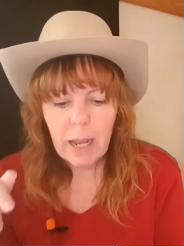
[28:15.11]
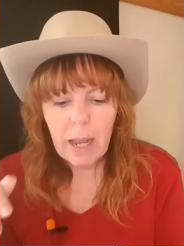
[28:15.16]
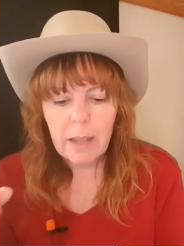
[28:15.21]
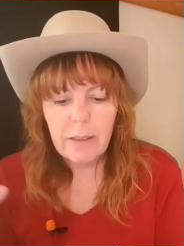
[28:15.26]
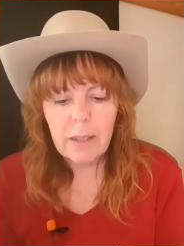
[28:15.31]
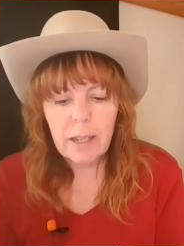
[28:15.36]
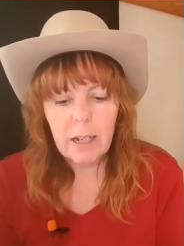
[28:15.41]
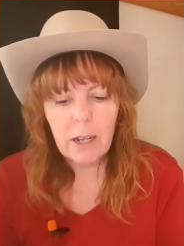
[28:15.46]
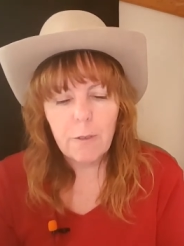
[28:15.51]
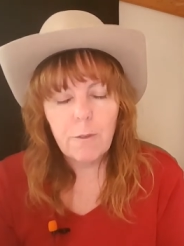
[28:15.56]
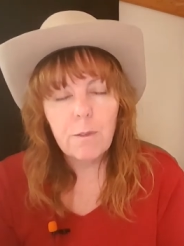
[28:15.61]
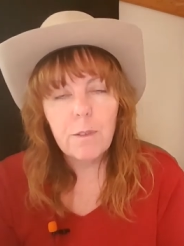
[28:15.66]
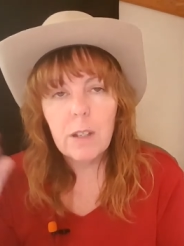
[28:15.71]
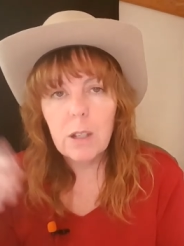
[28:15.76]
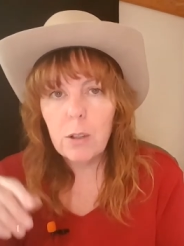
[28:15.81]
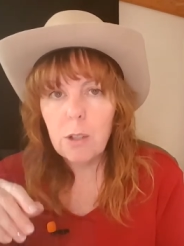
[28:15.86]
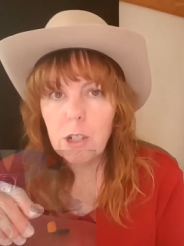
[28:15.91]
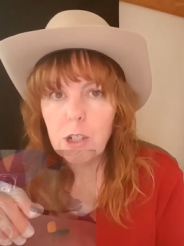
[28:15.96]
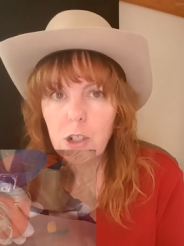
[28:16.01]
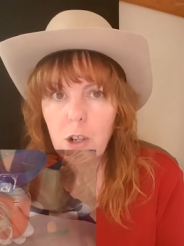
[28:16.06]
and then I
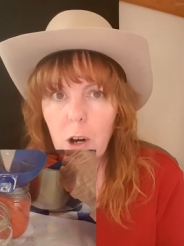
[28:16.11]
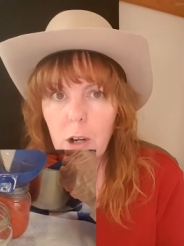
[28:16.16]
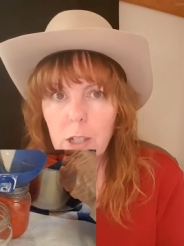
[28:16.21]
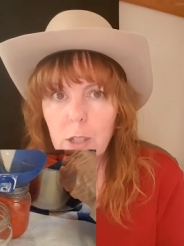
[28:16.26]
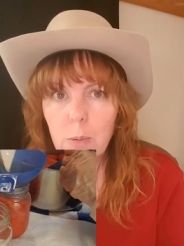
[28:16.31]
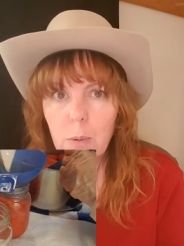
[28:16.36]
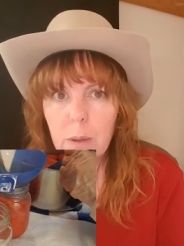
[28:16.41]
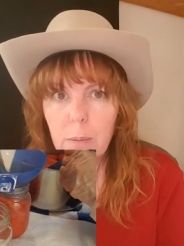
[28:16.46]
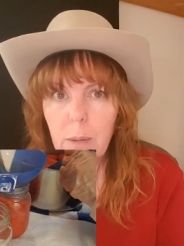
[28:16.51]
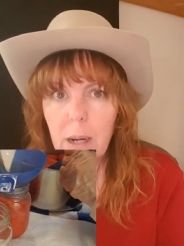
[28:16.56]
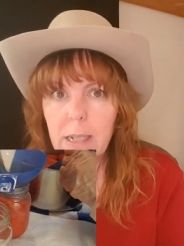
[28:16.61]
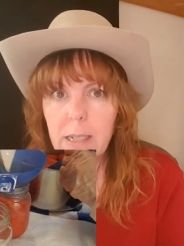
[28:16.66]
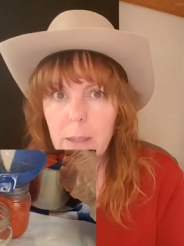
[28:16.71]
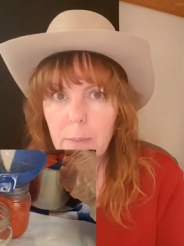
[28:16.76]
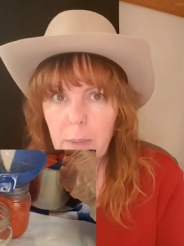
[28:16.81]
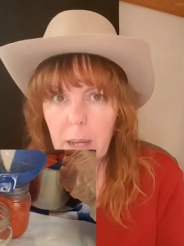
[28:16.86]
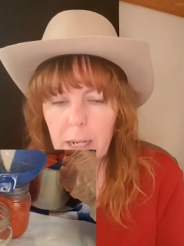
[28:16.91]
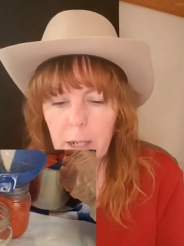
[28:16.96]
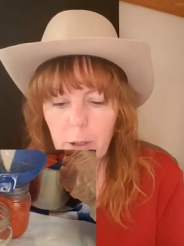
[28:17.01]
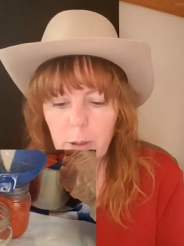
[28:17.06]
fill the jars with my
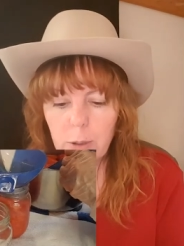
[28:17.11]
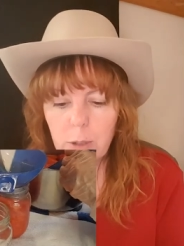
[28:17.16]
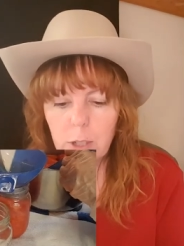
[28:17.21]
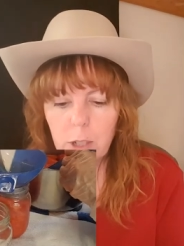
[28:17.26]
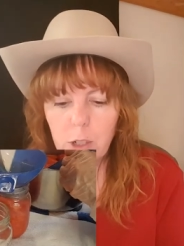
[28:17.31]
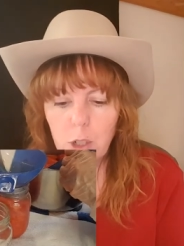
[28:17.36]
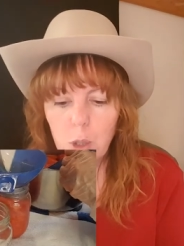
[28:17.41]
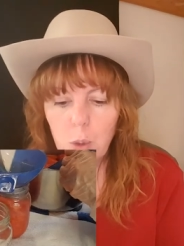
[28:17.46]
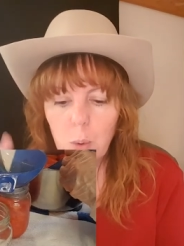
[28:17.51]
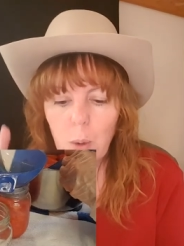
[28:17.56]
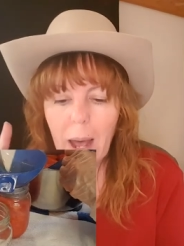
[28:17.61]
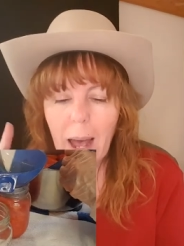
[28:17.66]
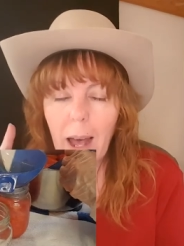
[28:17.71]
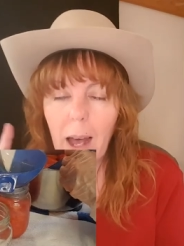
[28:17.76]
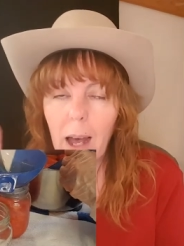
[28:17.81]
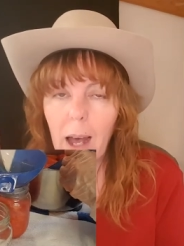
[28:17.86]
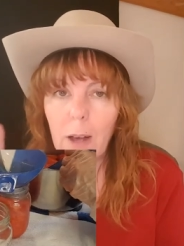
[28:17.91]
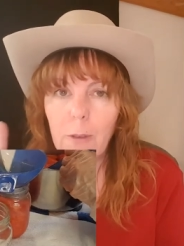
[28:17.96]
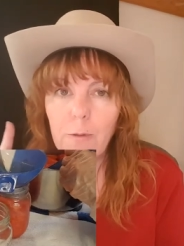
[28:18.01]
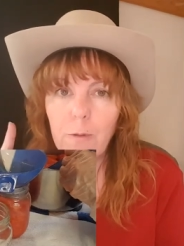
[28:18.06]
tomatoes to
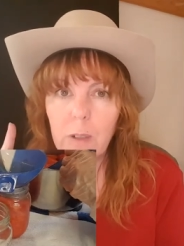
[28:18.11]
half